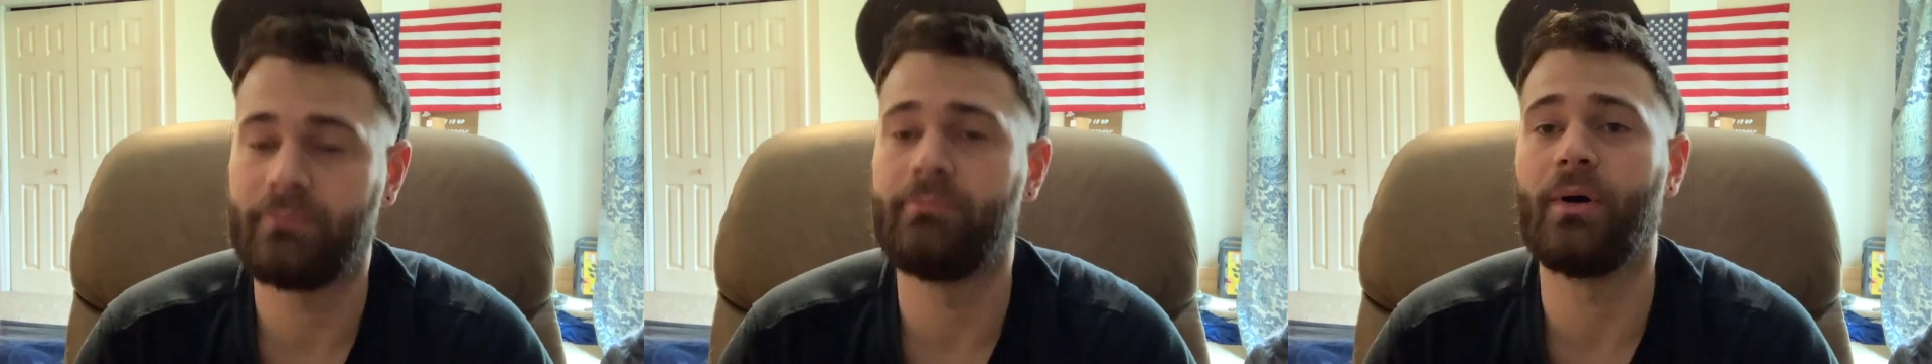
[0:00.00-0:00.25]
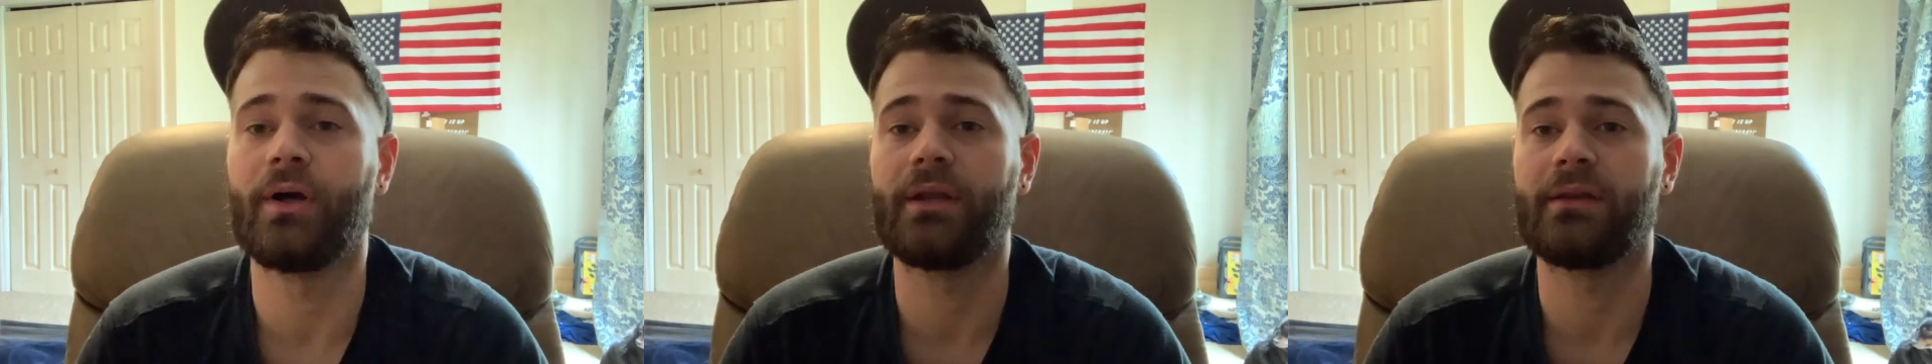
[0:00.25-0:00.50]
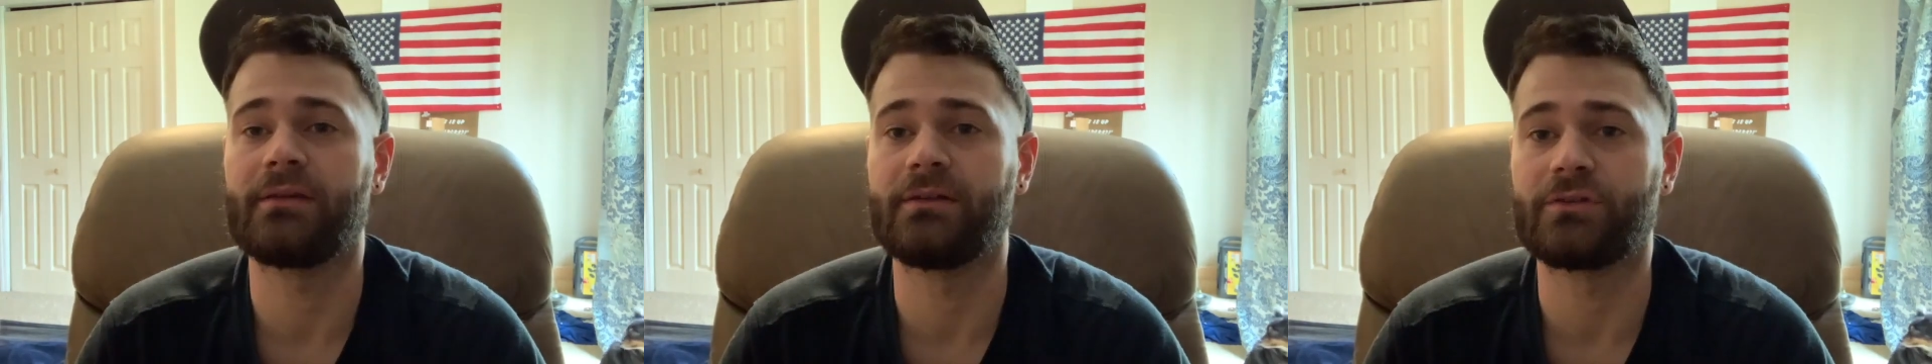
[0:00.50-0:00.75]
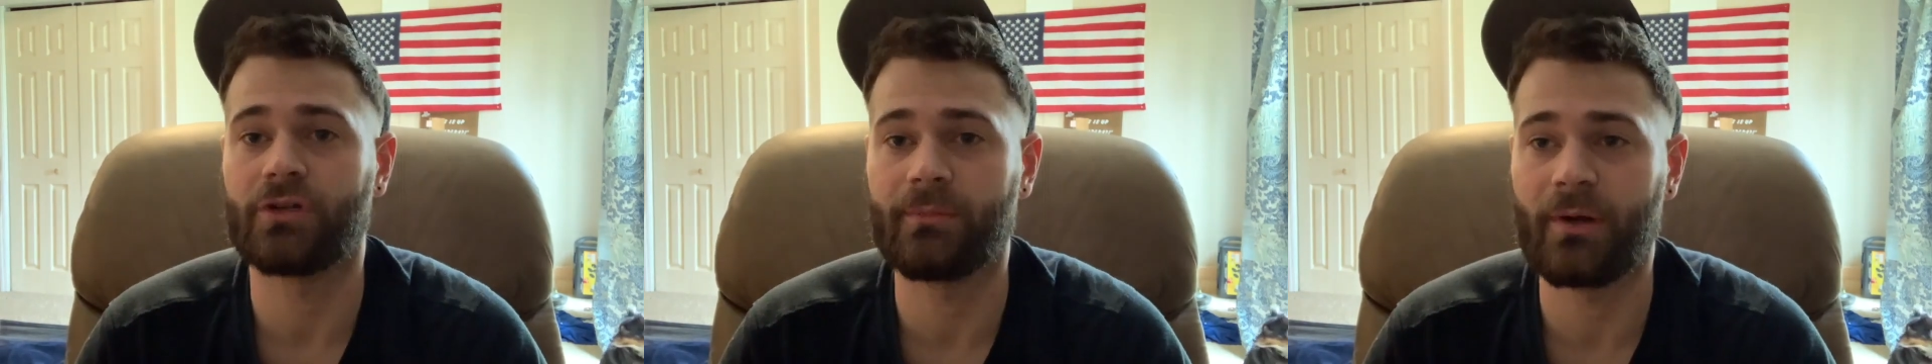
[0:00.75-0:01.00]
but the
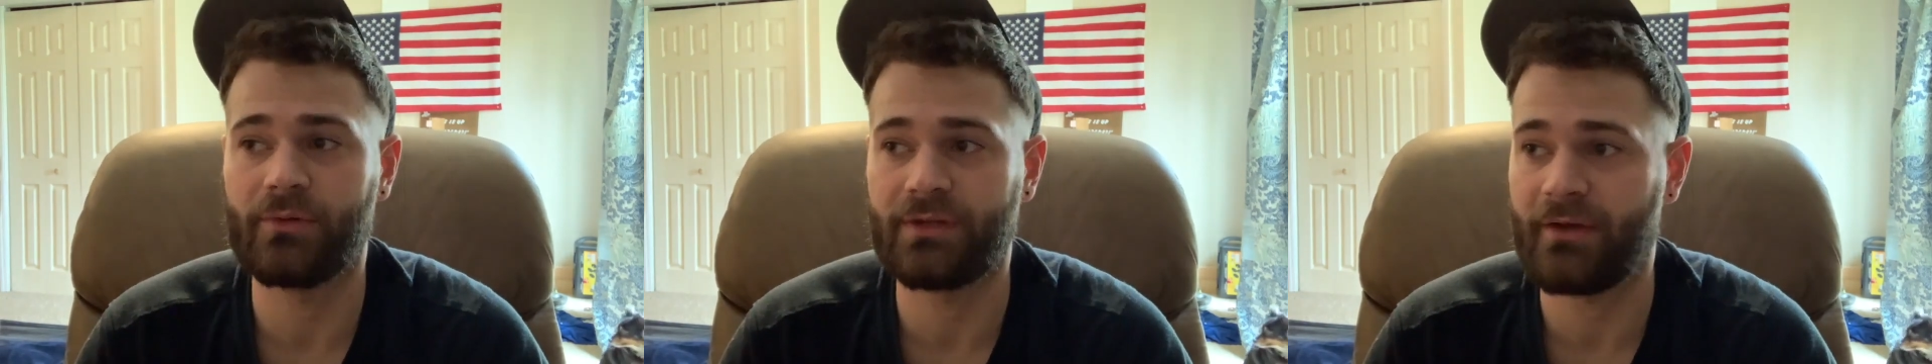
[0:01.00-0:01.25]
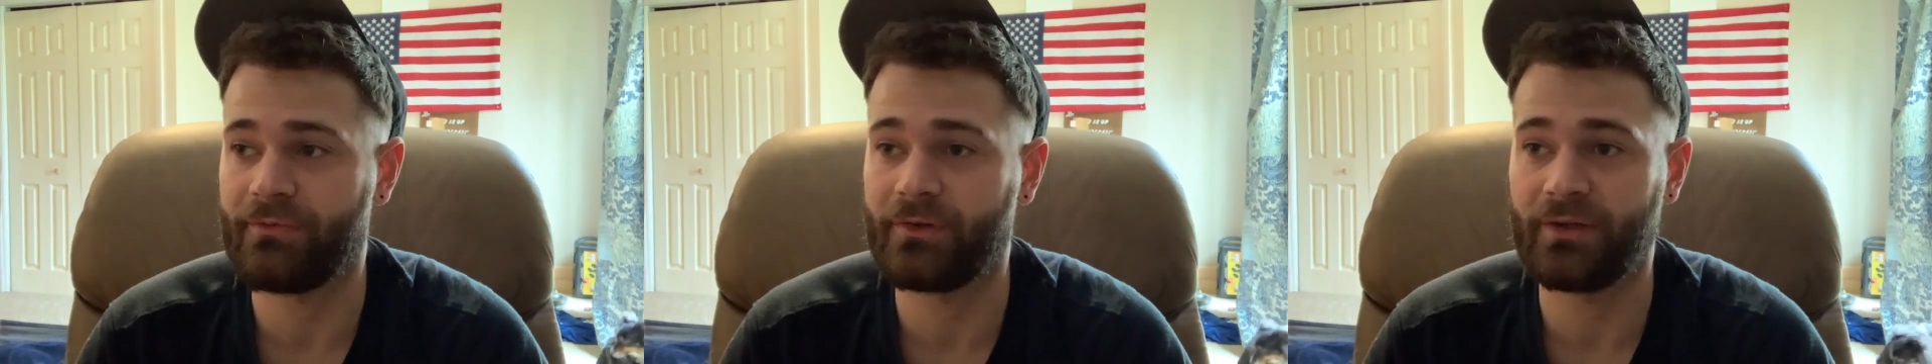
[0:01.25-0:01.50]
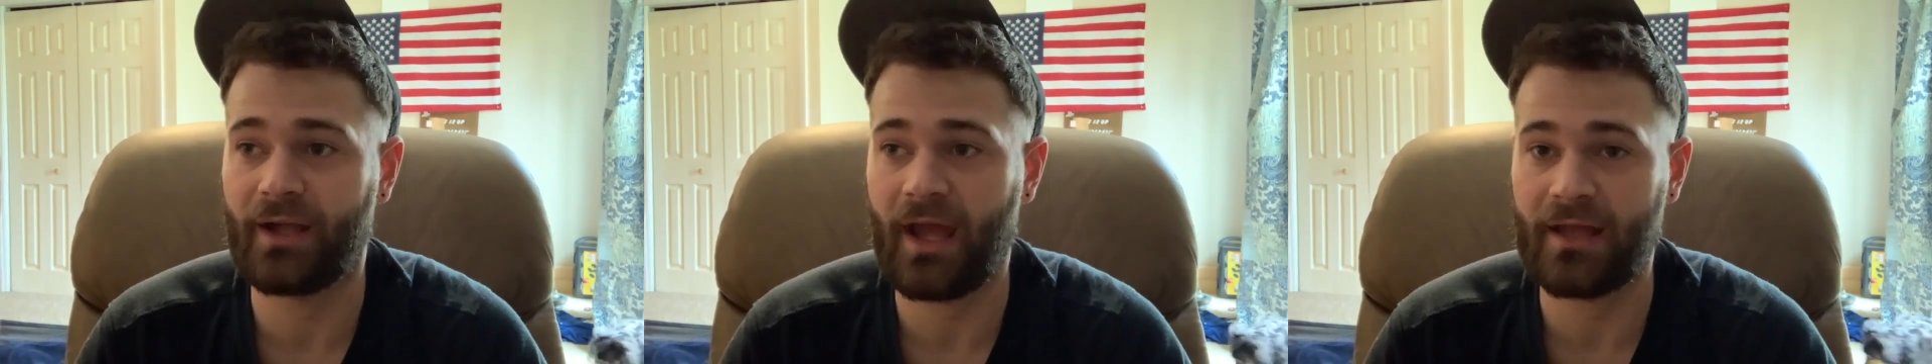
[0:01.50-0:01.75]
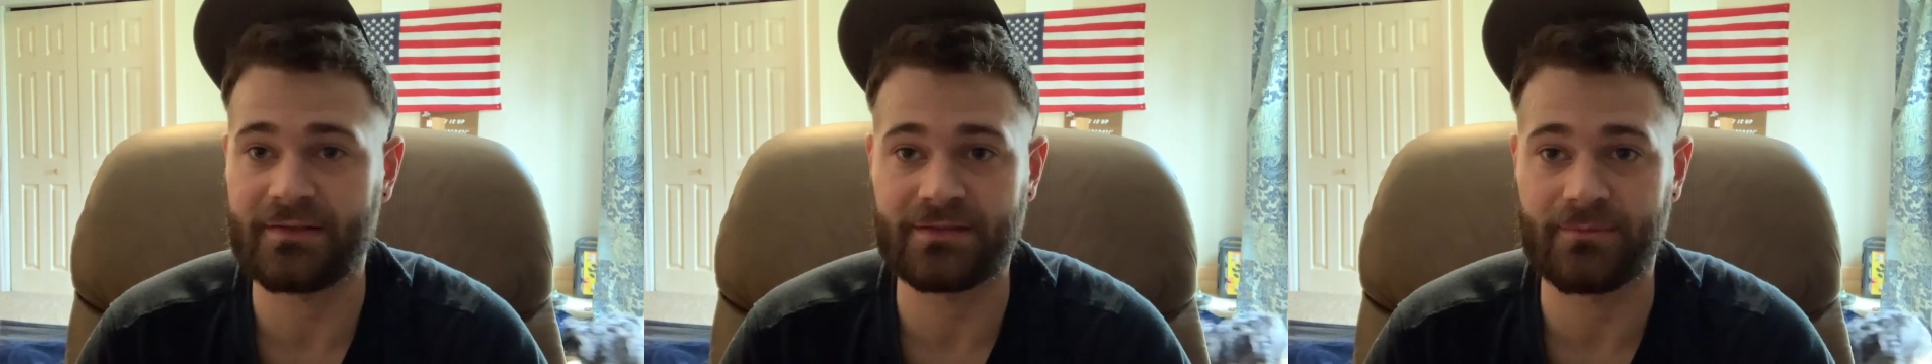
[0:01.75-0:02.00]
turbo definitely
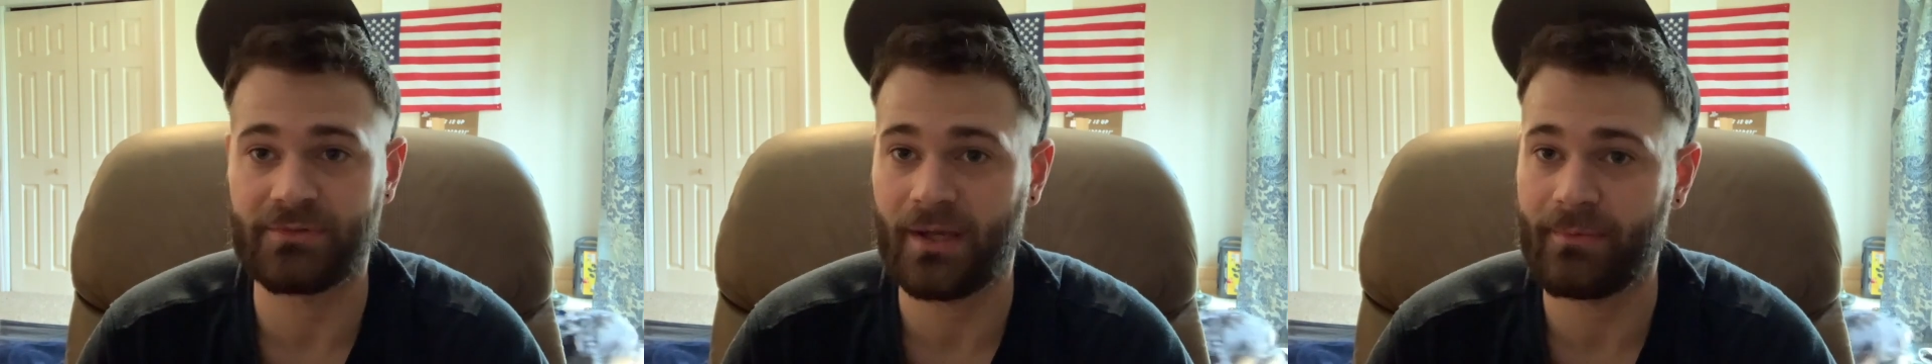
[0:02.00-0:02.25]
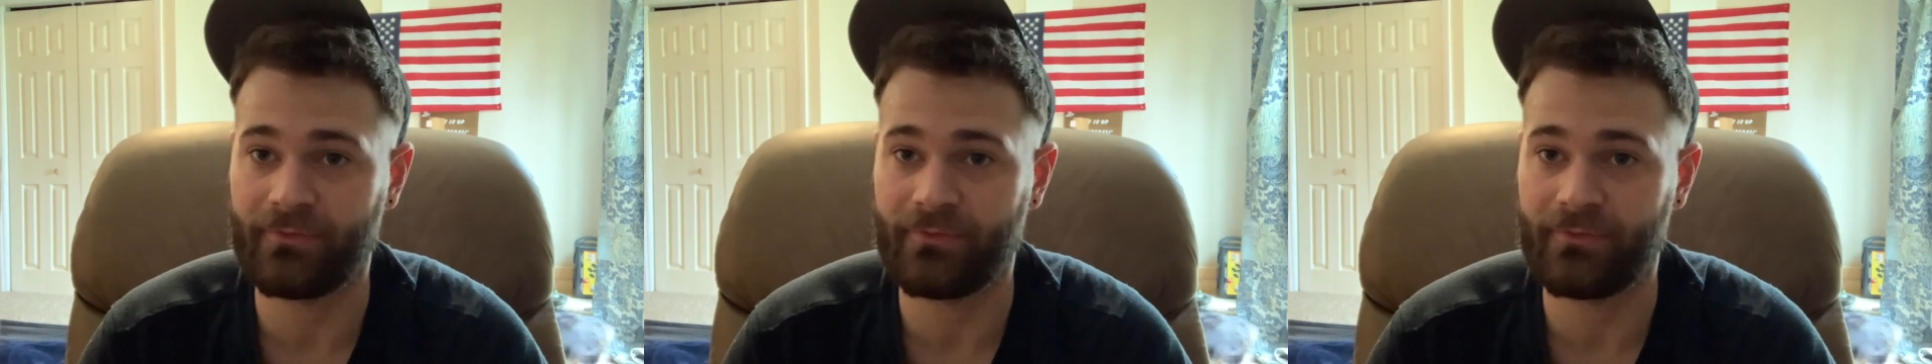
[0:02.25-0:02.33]
had some type of